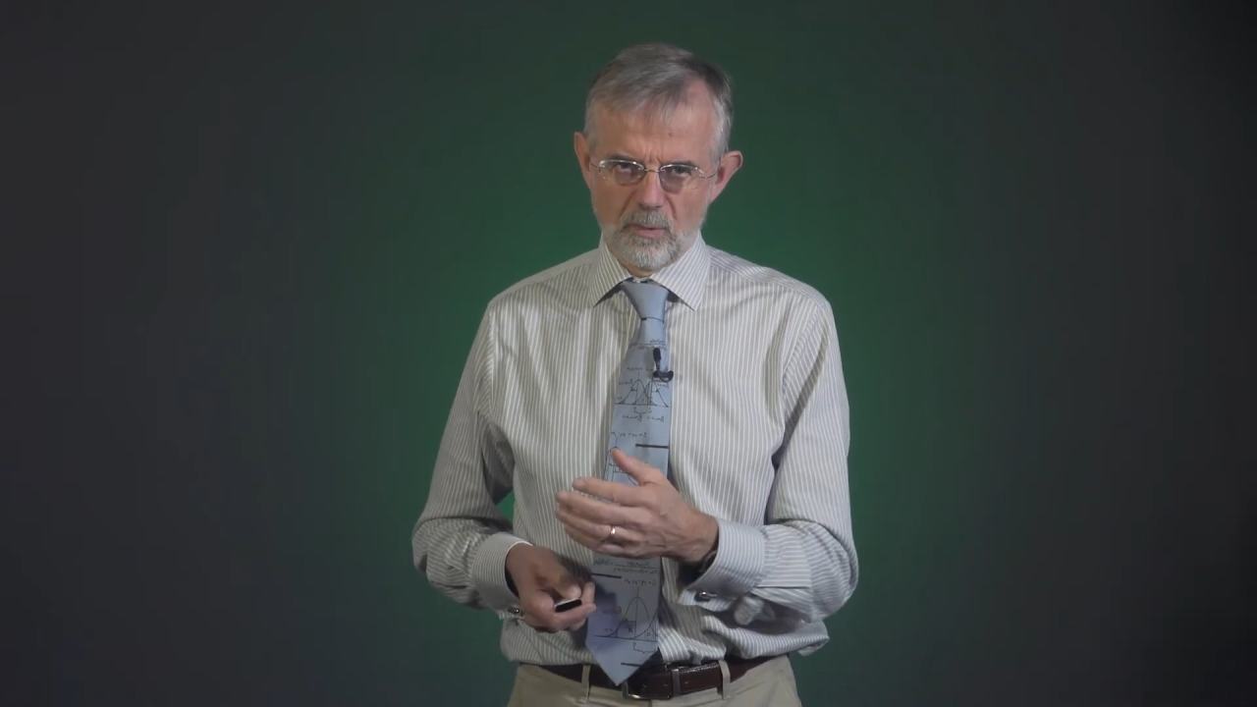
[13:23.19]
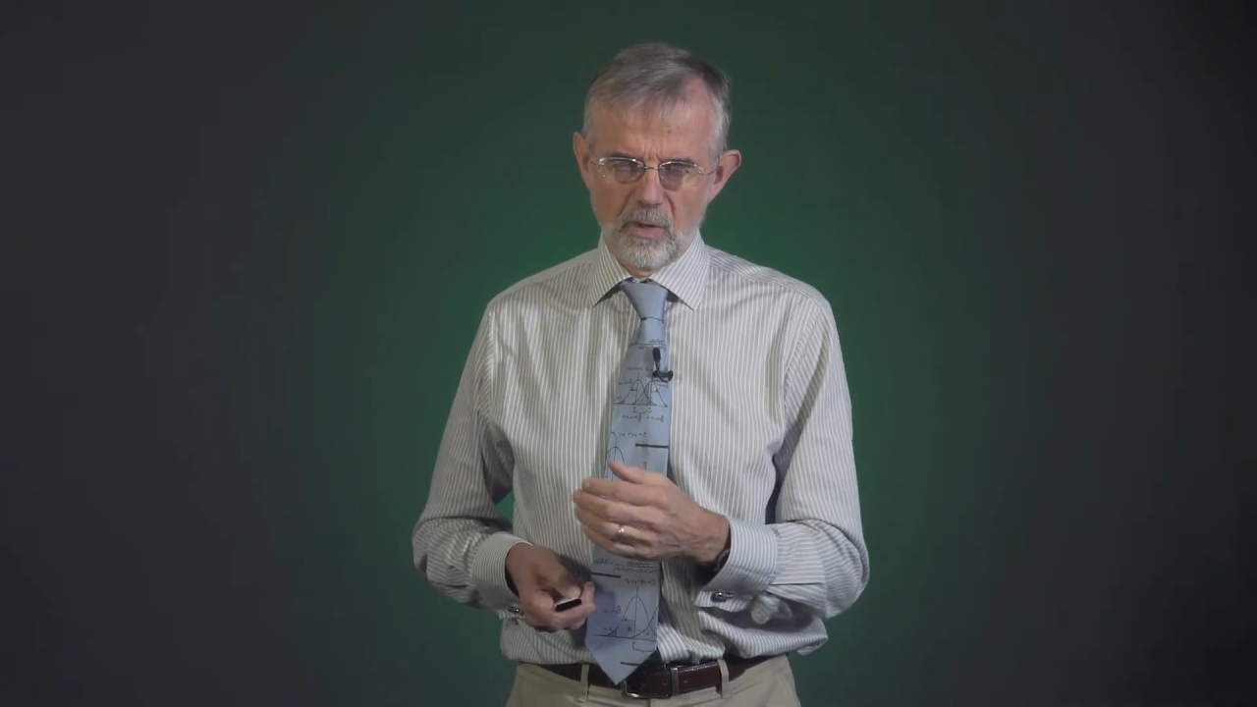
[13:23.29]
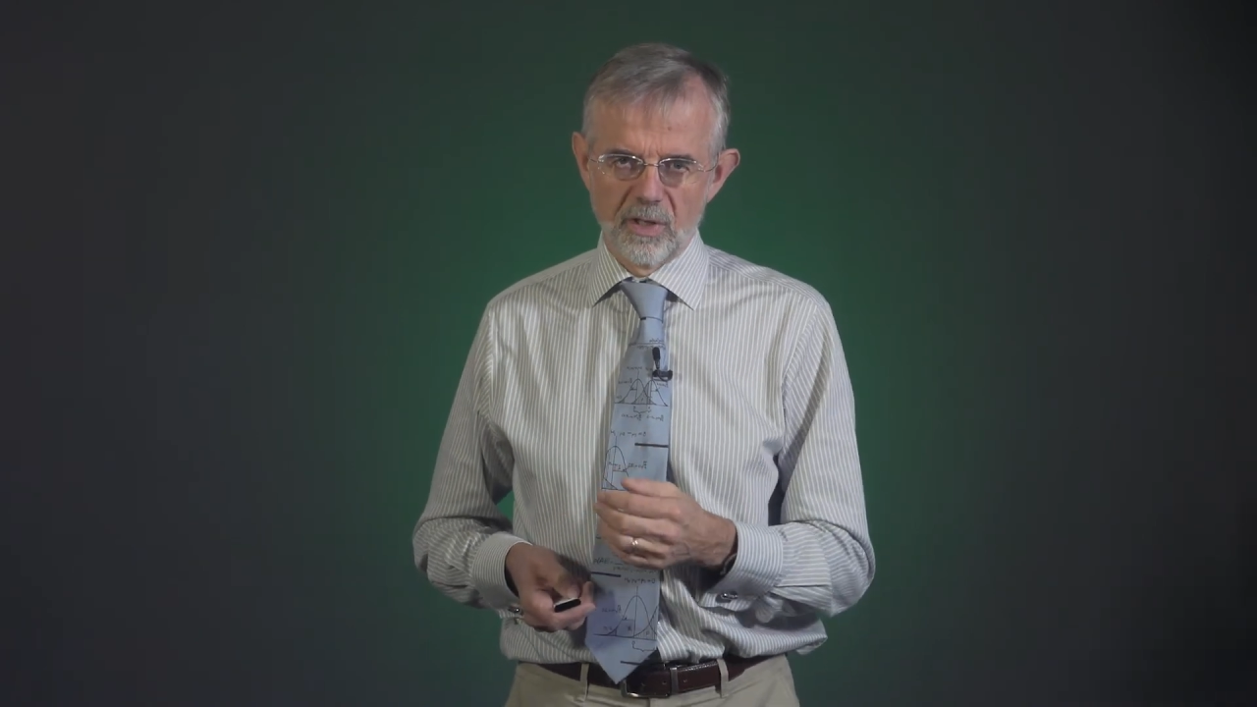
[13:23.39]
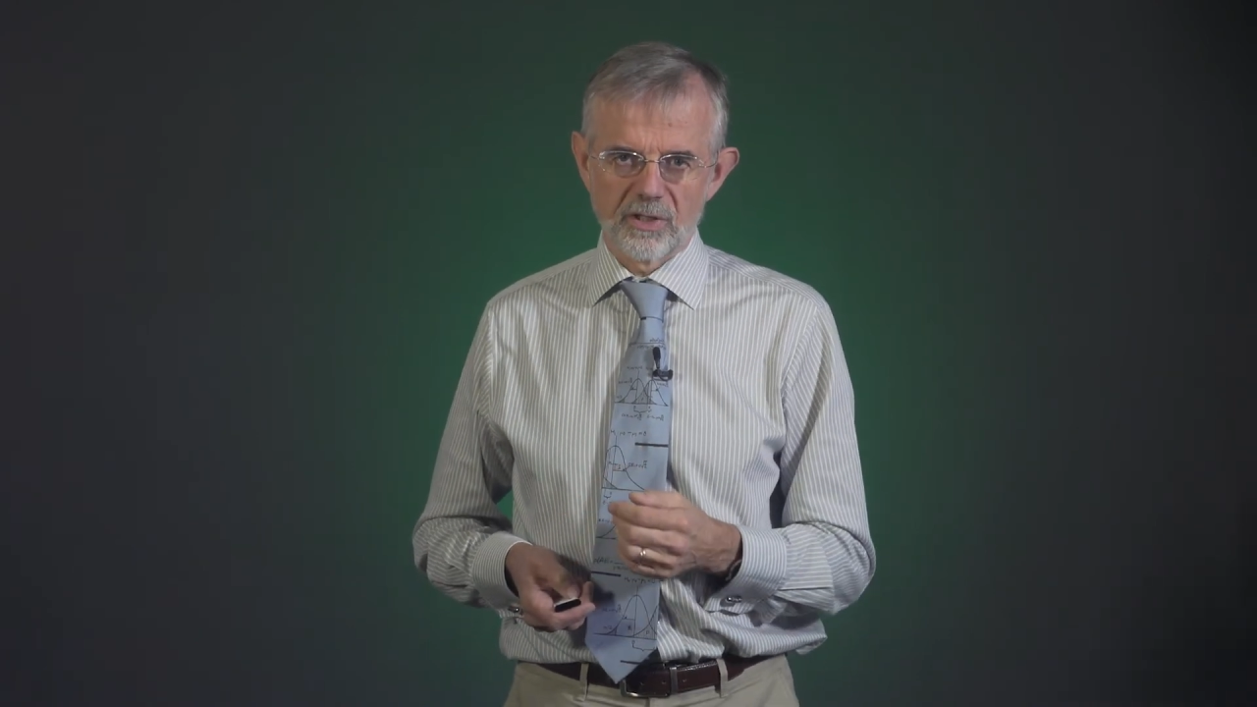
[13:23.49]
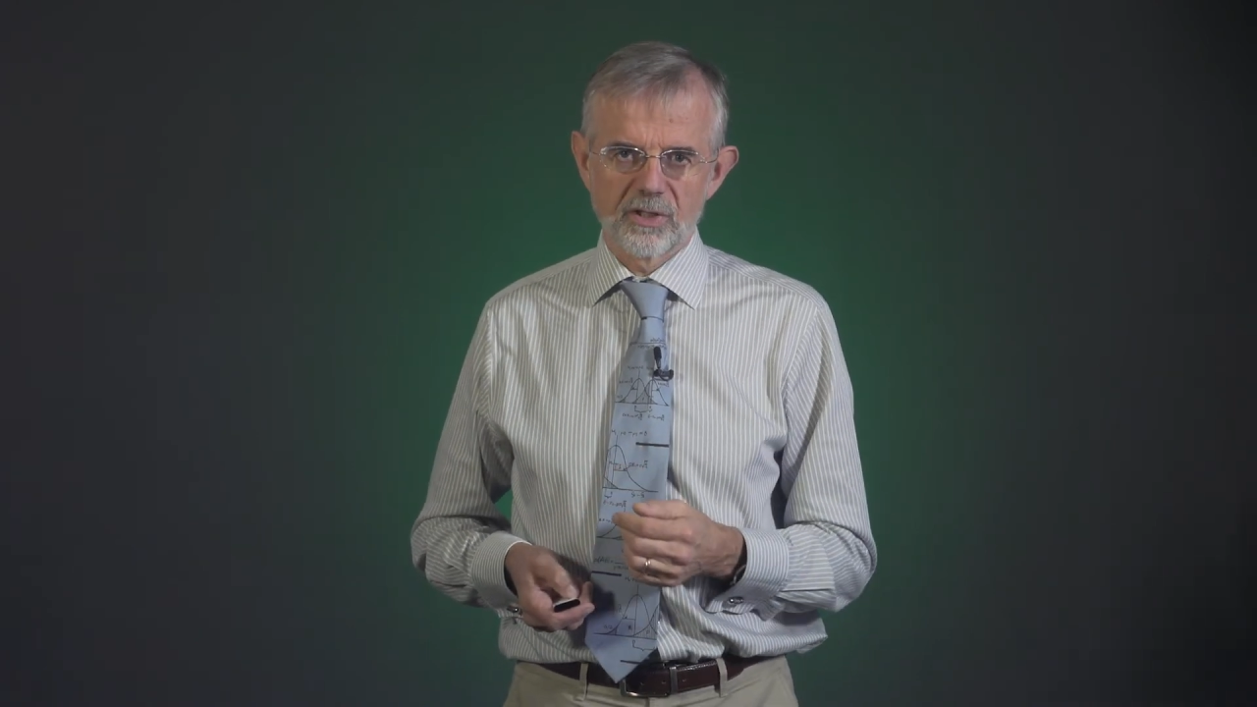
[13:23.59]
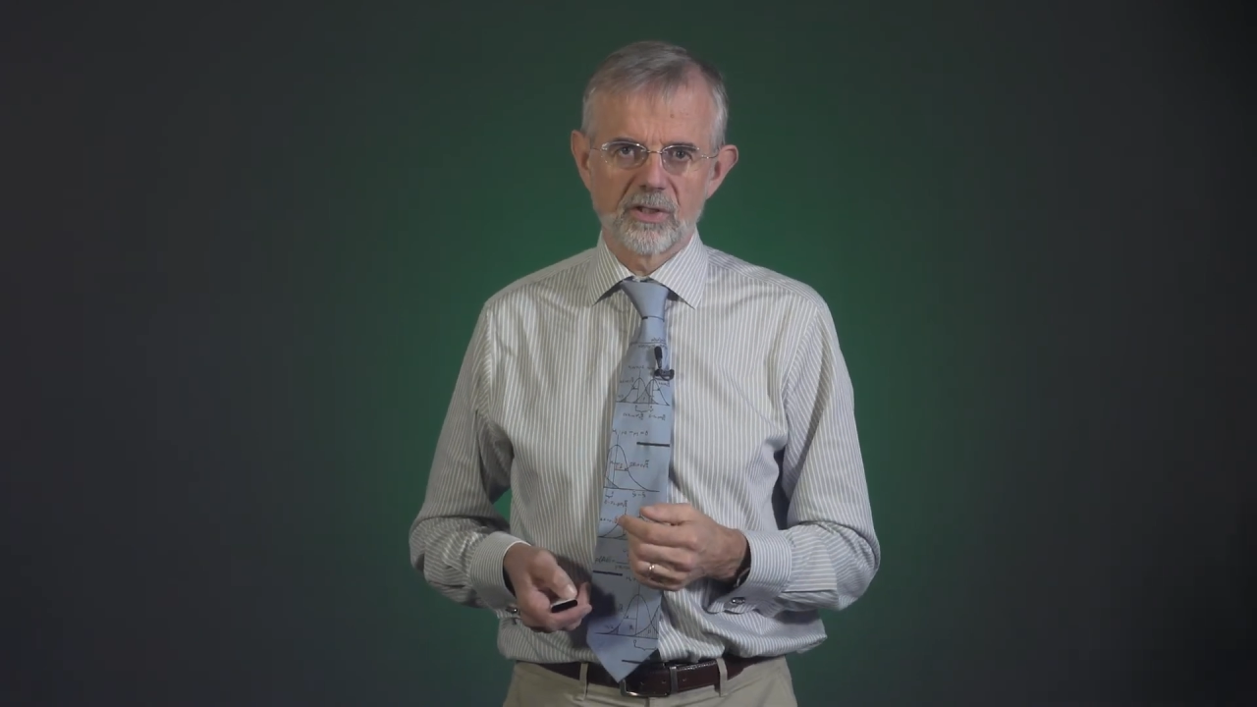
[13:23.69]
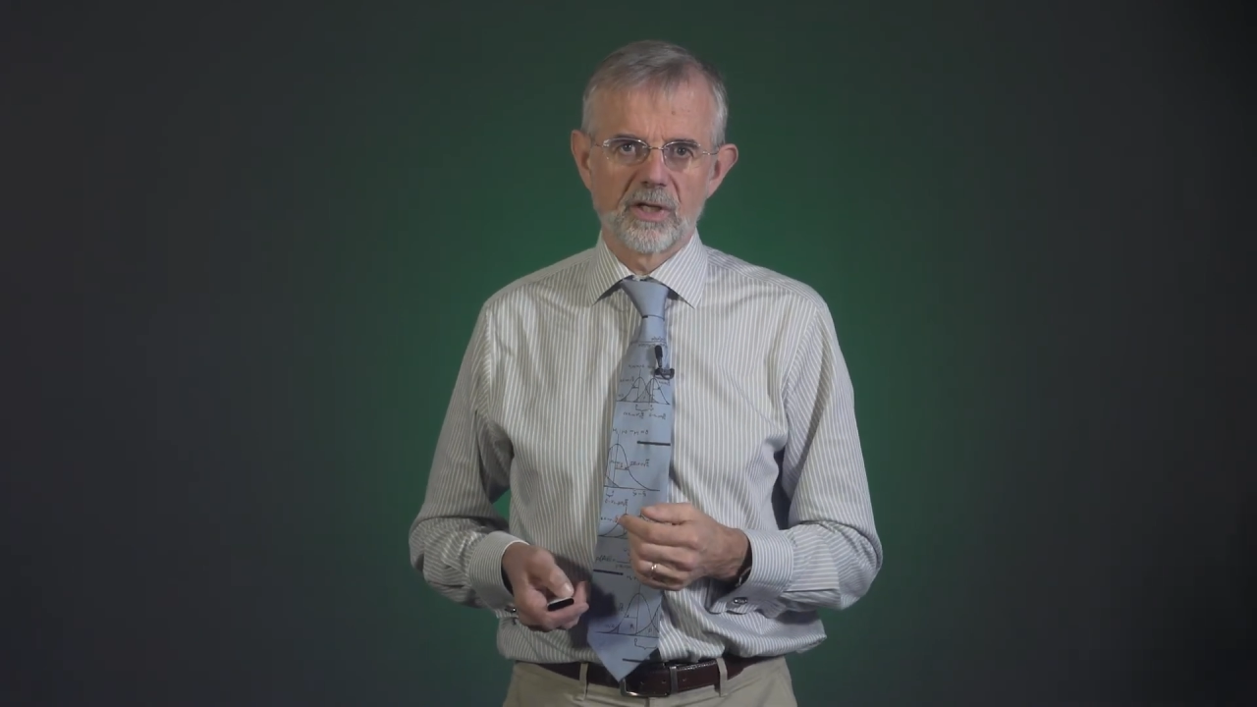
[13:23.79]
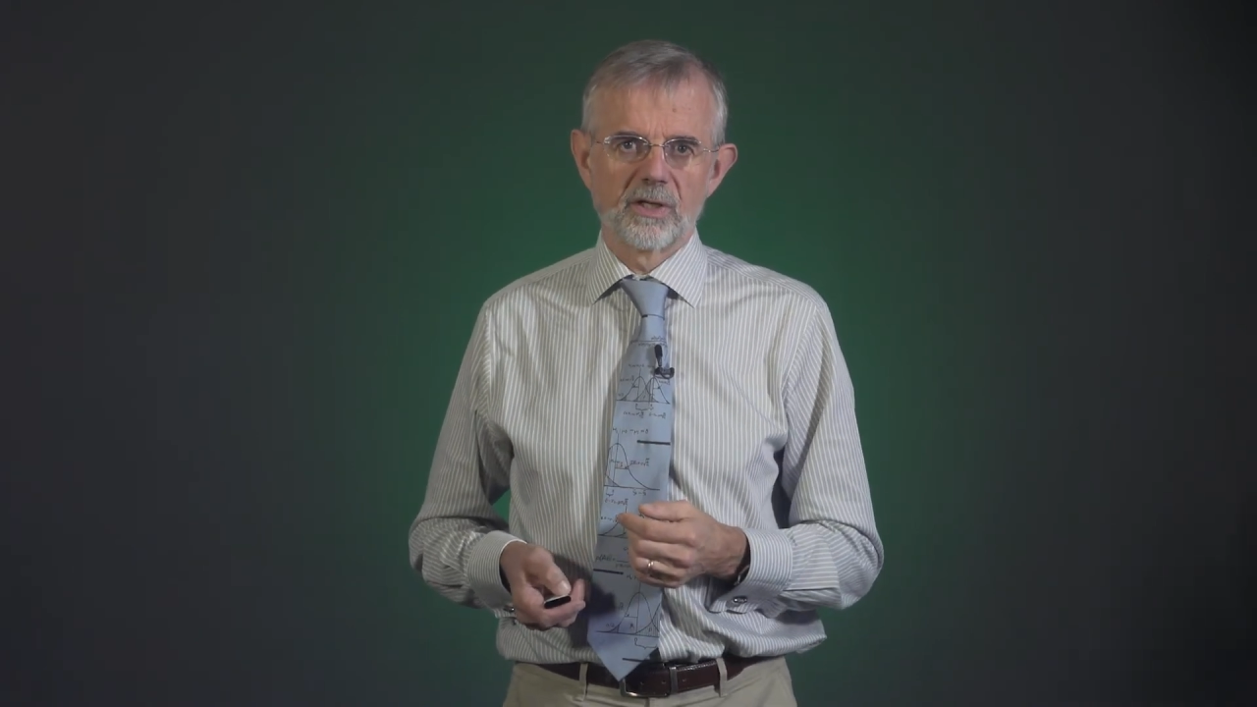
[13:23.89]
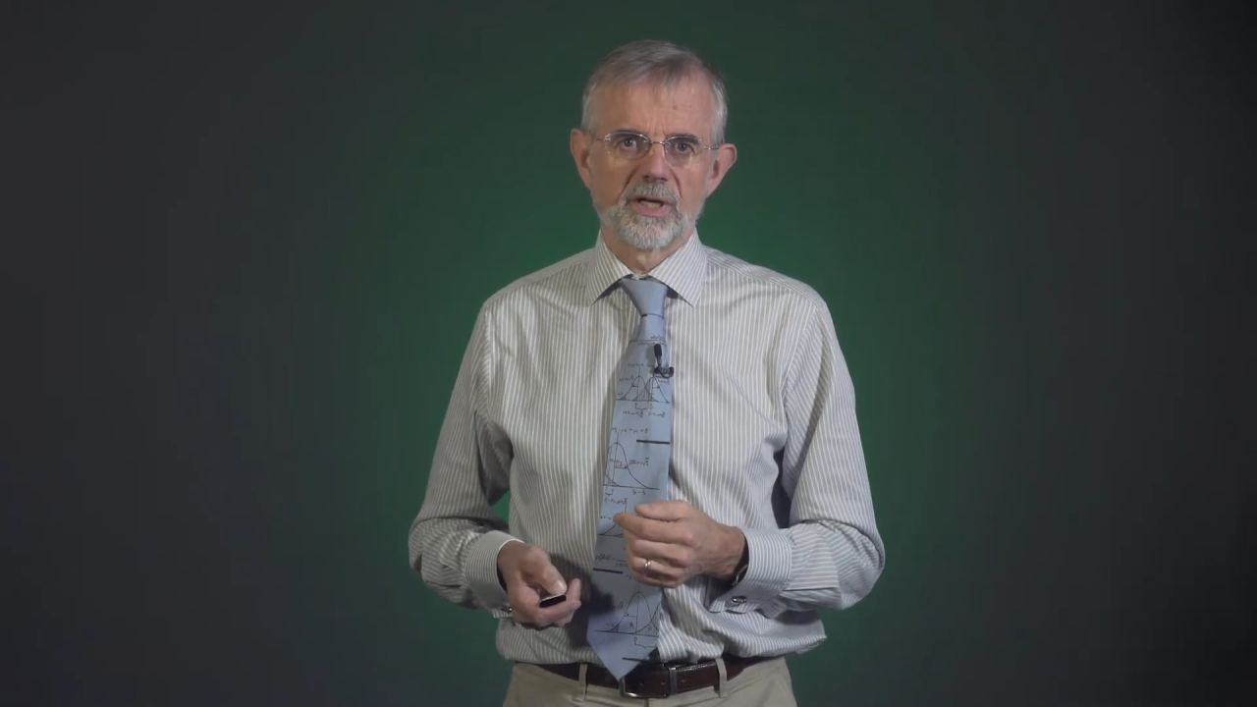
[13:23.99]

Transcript: works uh,